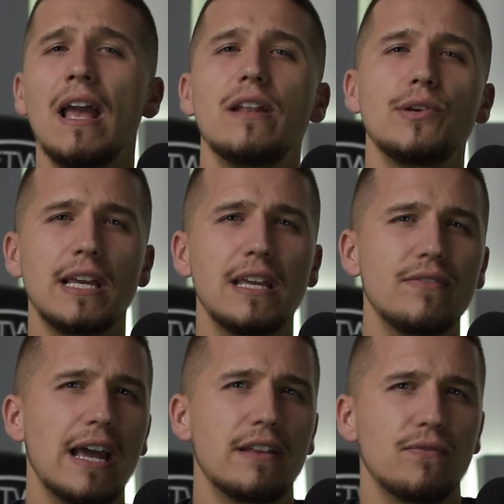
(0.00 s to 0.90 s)
and you can give
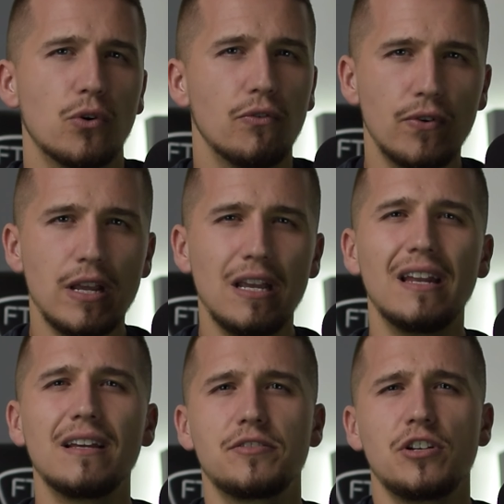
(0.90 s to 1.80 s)
that for free
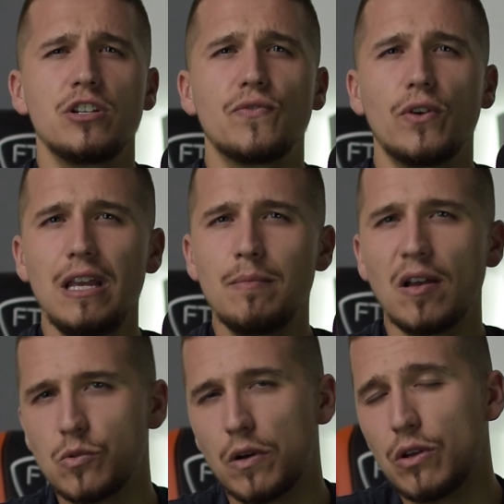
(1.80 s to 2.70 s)
in exchange for
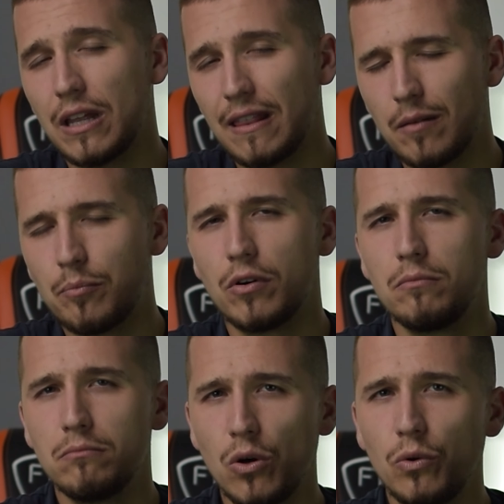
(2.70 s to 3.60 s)
emails where you can then
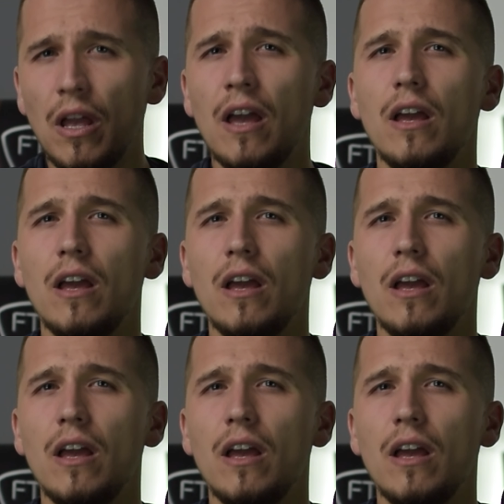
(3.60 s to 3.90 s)
promote